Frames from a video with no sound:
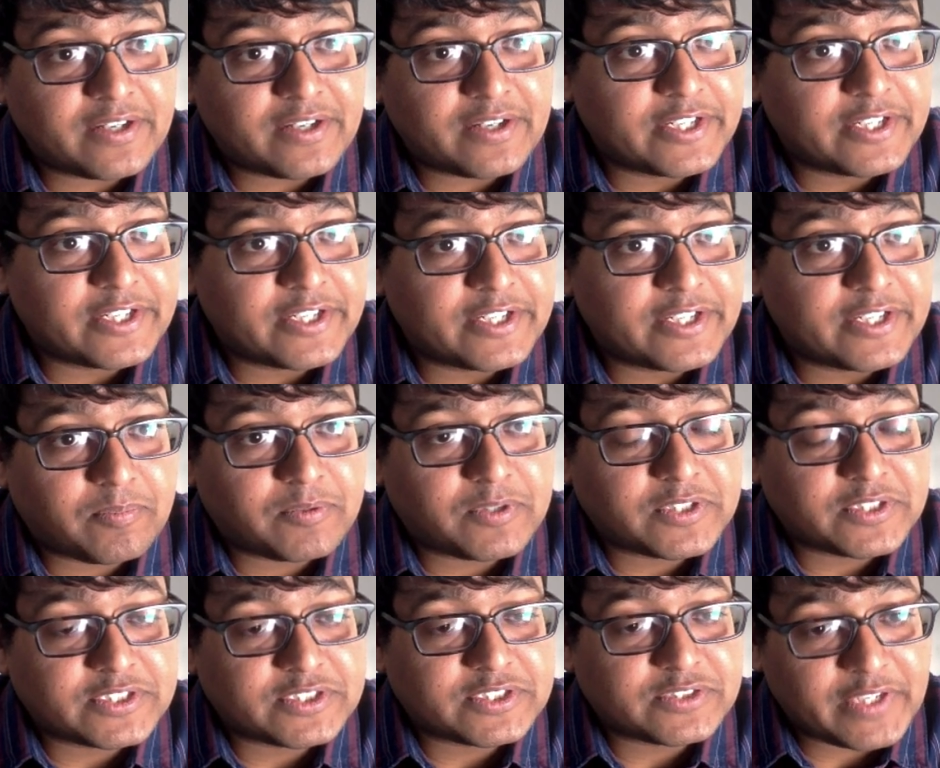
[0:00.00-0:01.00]
early
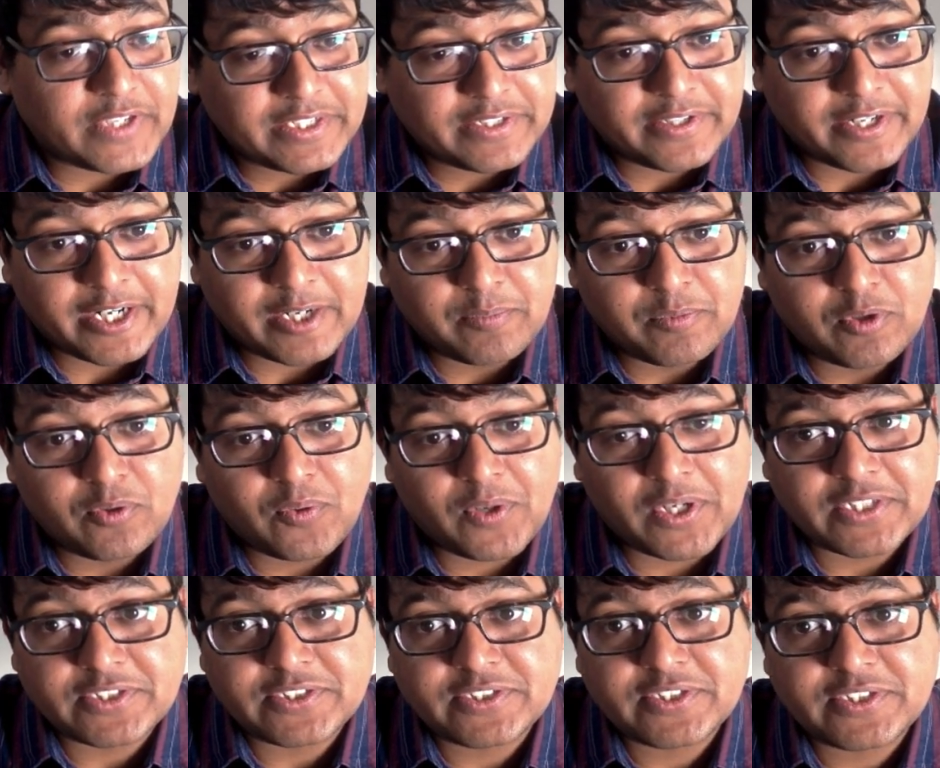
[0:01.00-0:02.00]
adopters, very credible
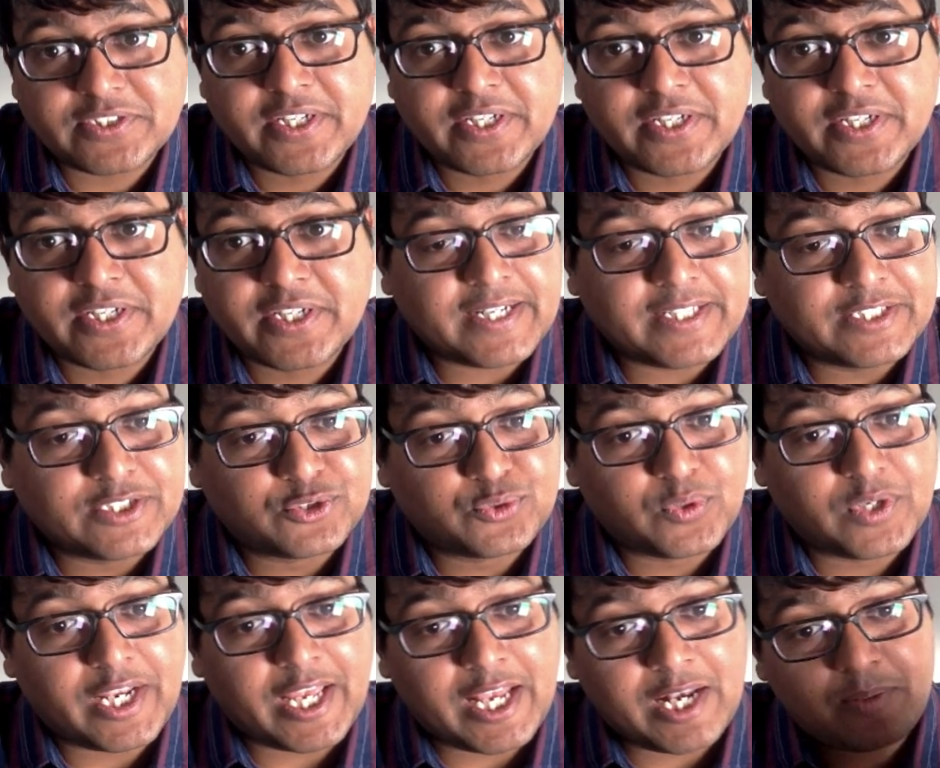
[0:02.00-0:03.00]
ones, and this
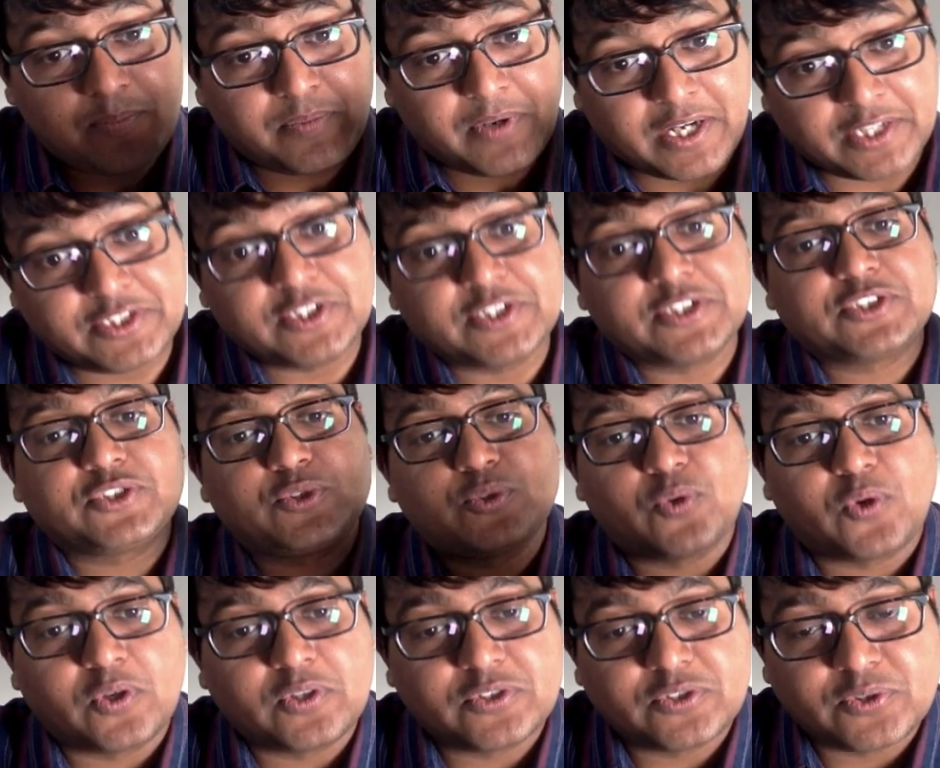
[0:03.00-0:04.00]
will help others
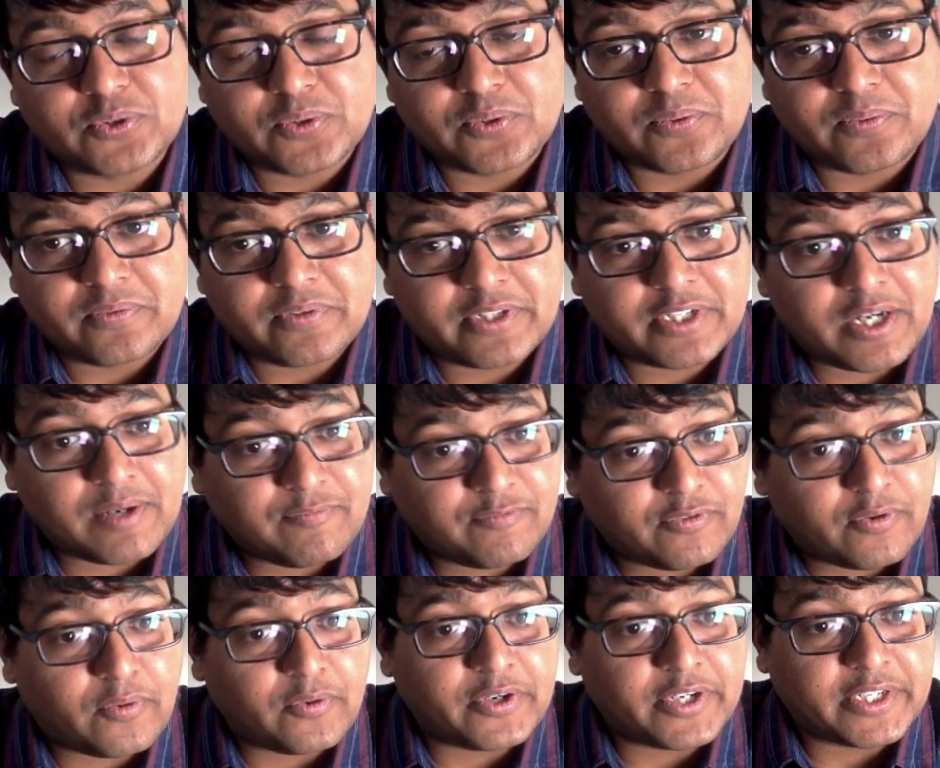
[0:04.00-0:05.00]
to also come
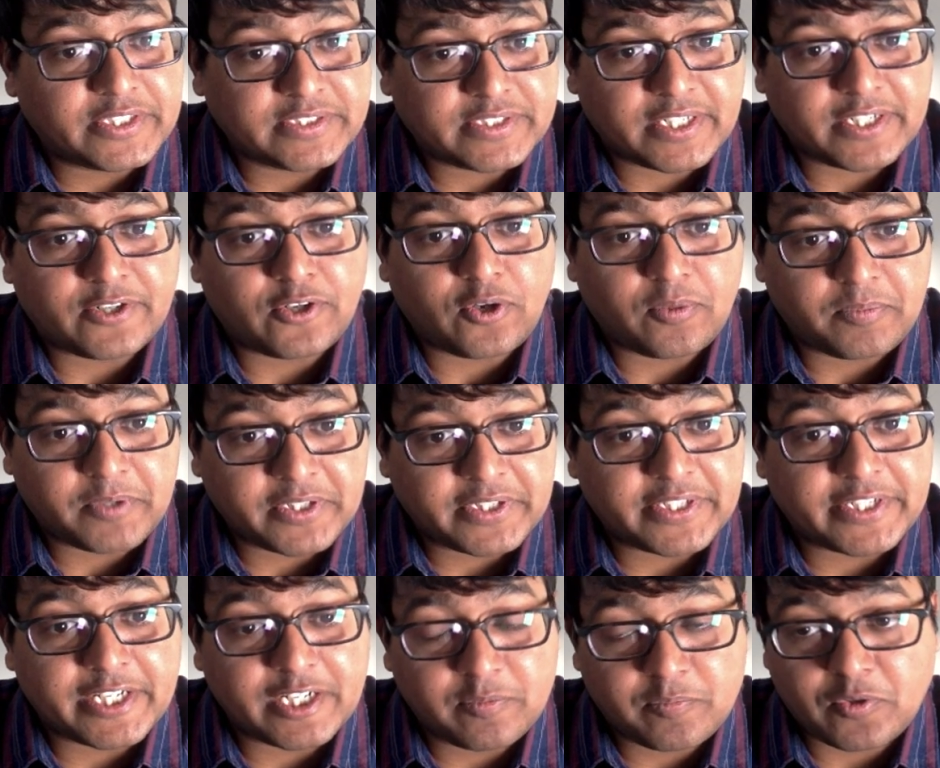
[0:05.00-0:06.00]
forward and start adopting
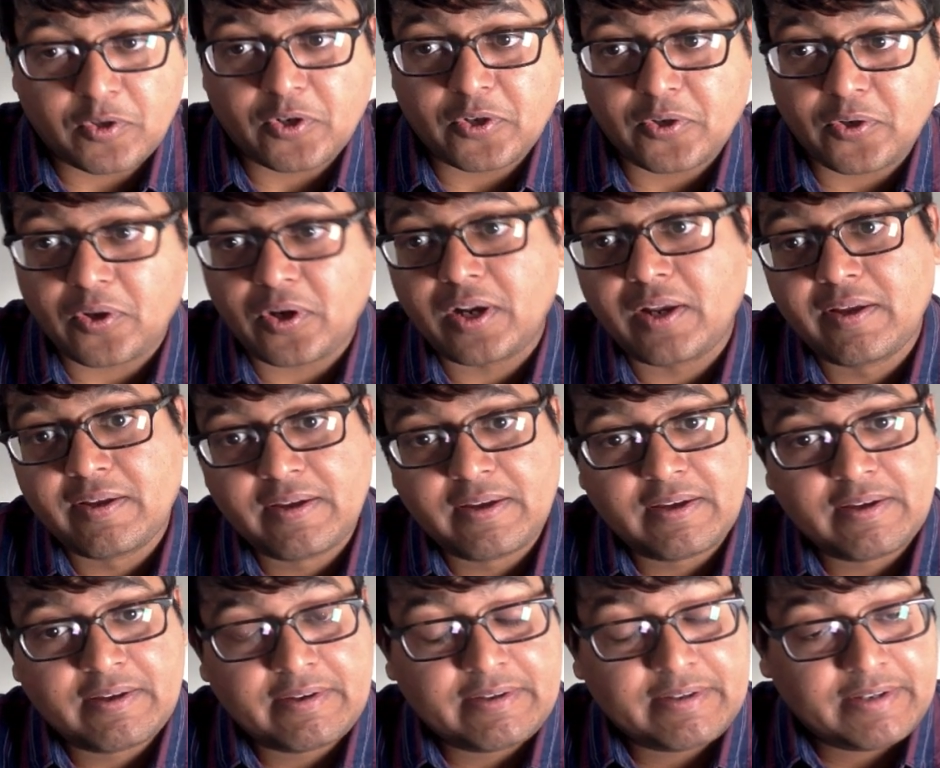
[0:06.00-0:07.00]
the Kilt protocol.
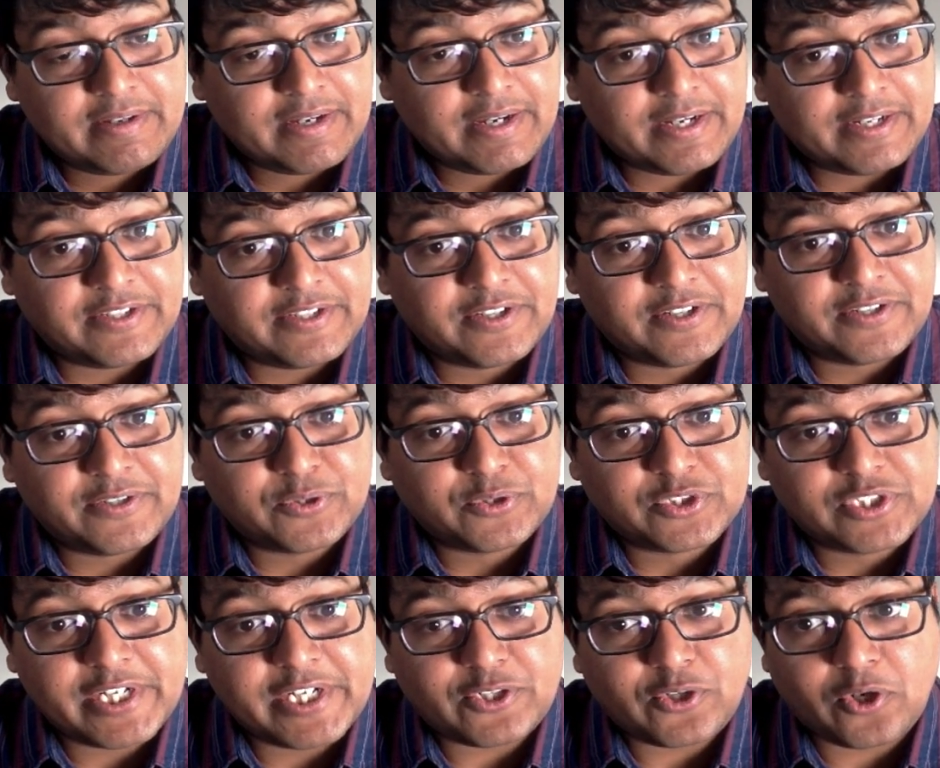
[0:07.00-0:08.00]
And here,
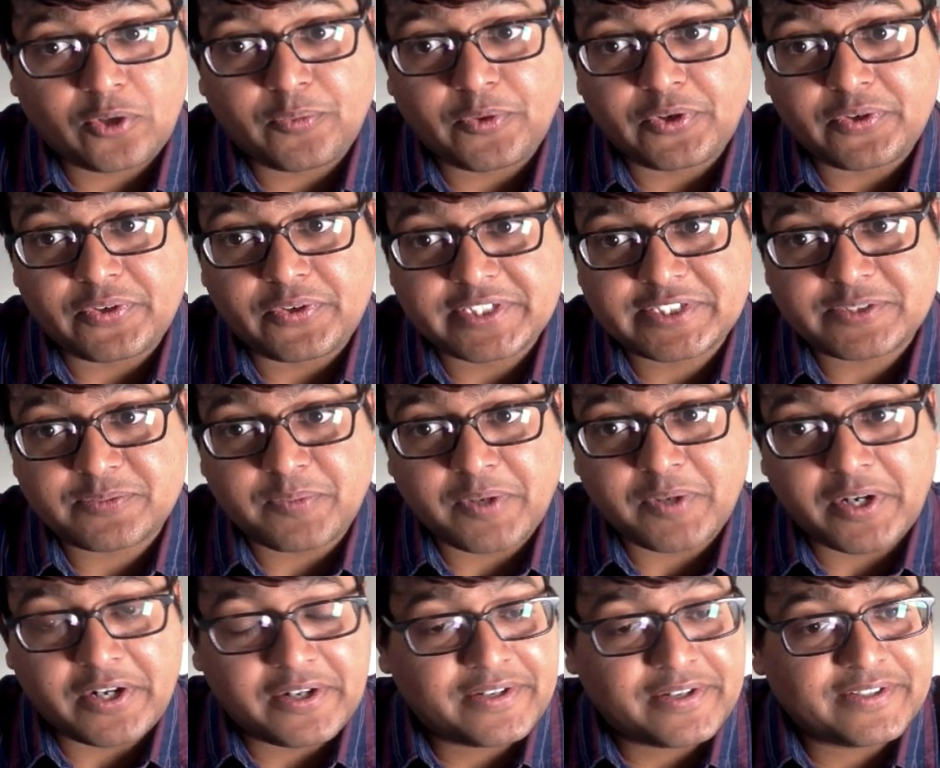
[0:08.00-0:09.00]
usually, I talk about risks,
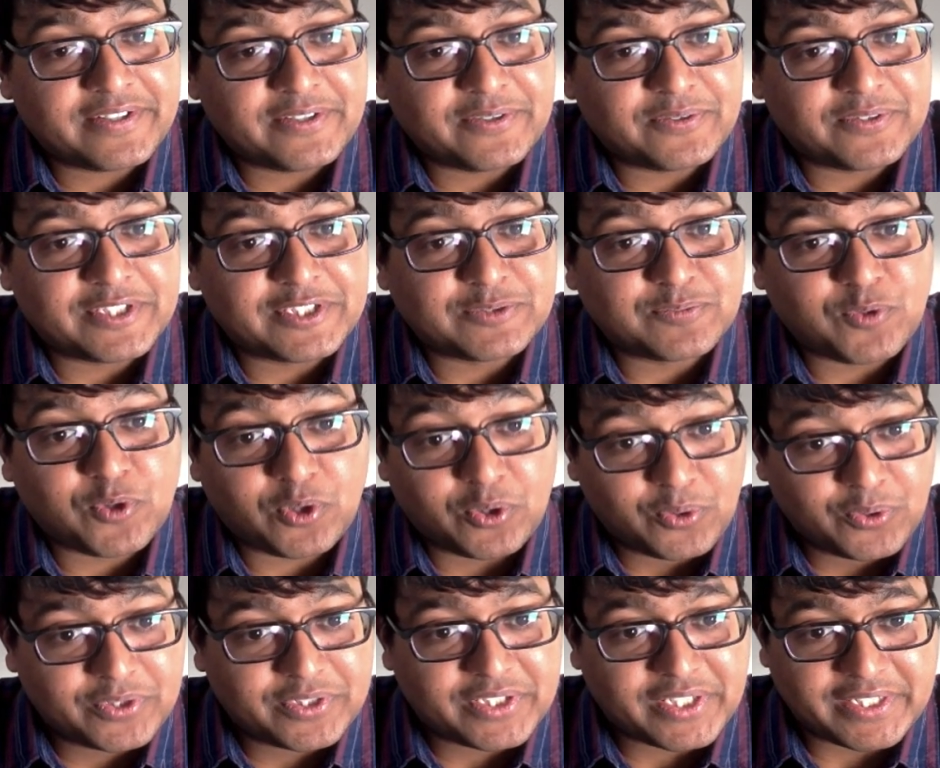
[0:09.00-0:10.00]
but you know, there's more
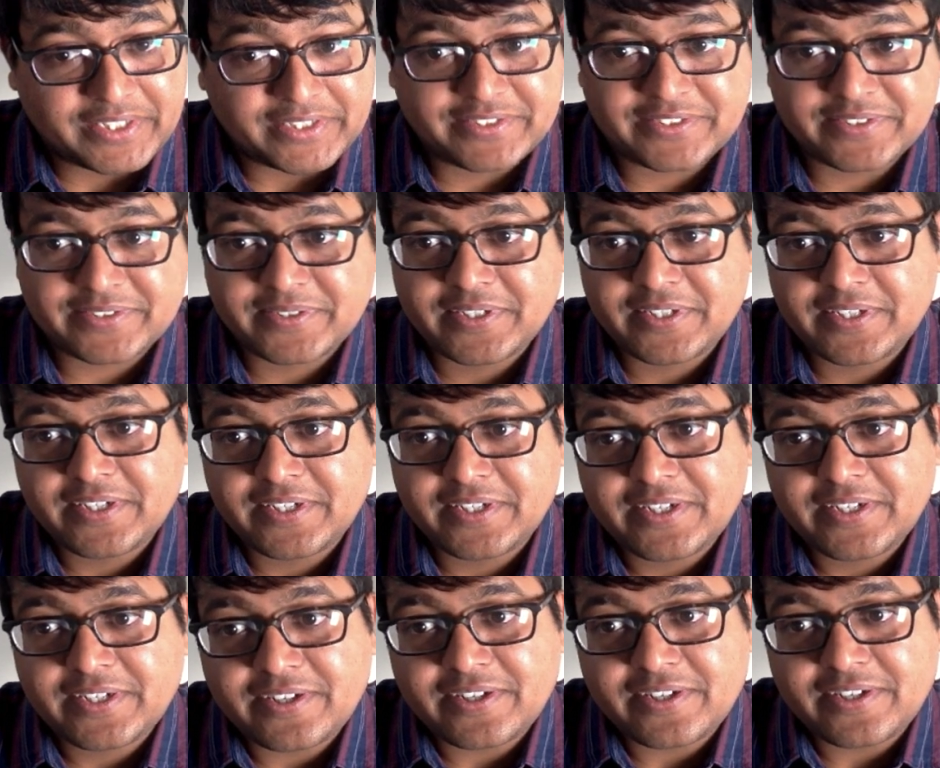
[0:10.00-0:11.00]
good things,
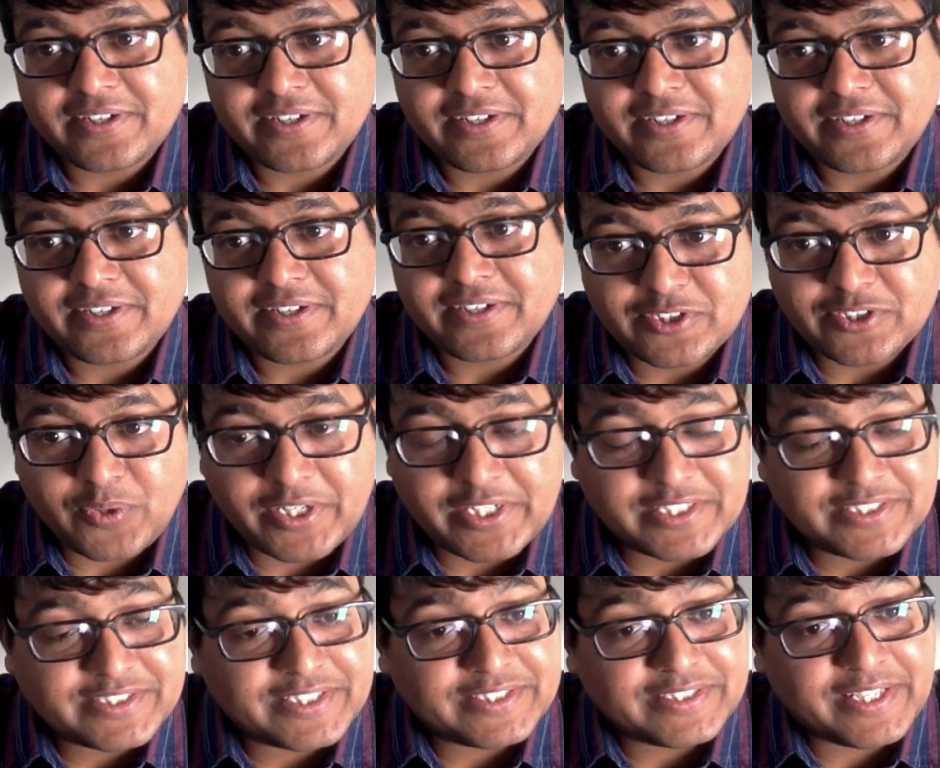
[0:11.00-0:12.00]
right? The first
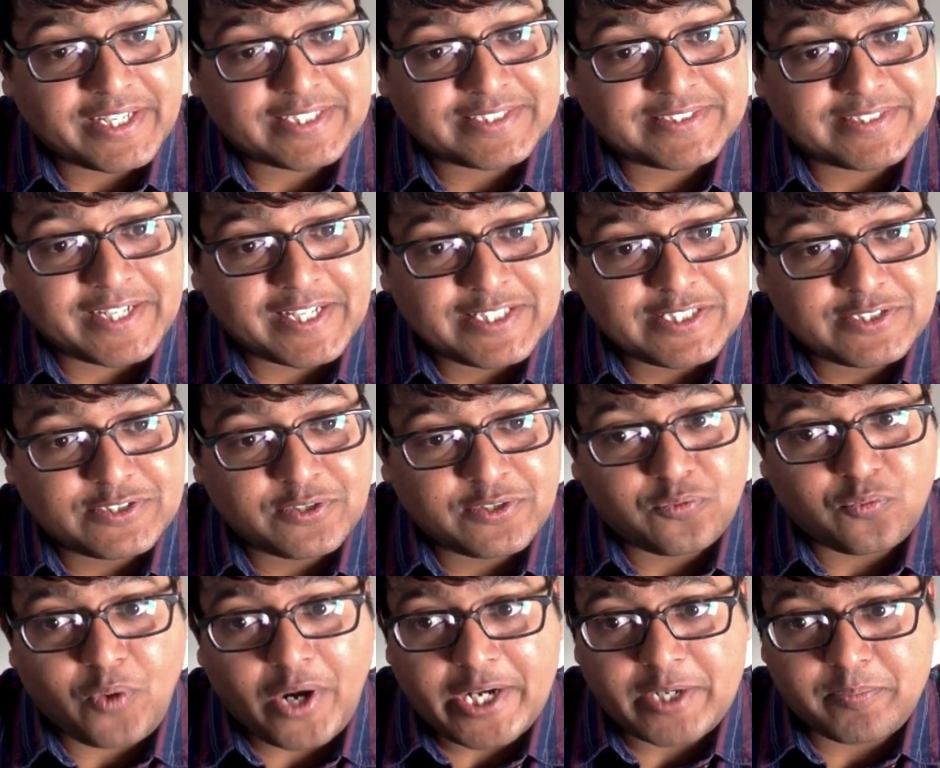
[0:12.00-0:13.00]
one is there's
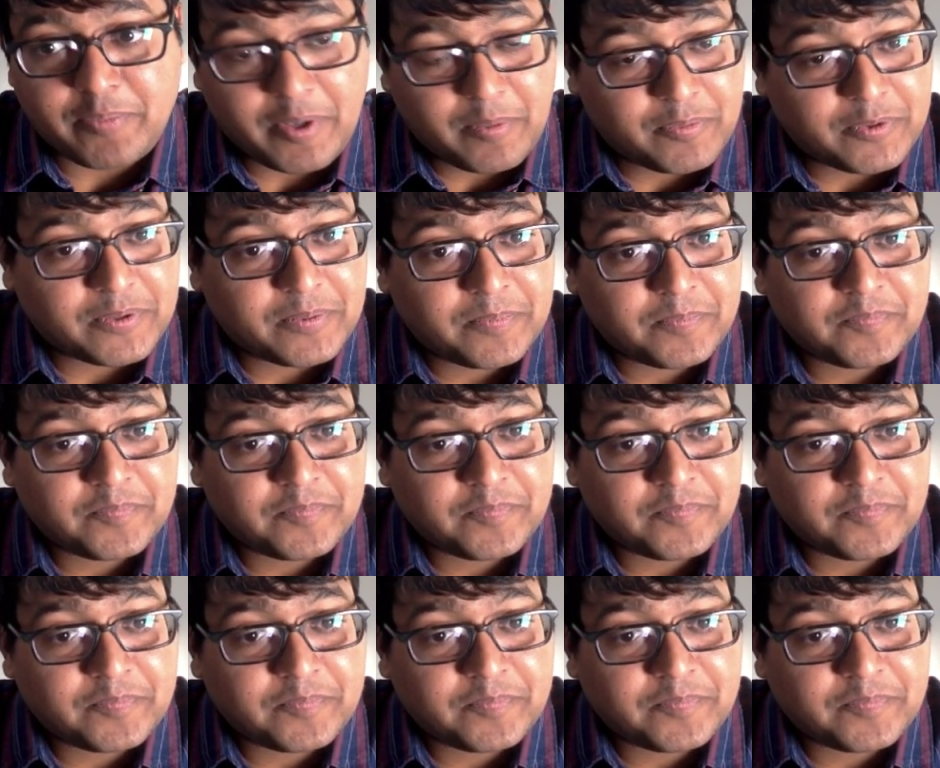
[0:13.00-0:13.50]
extensive white paper.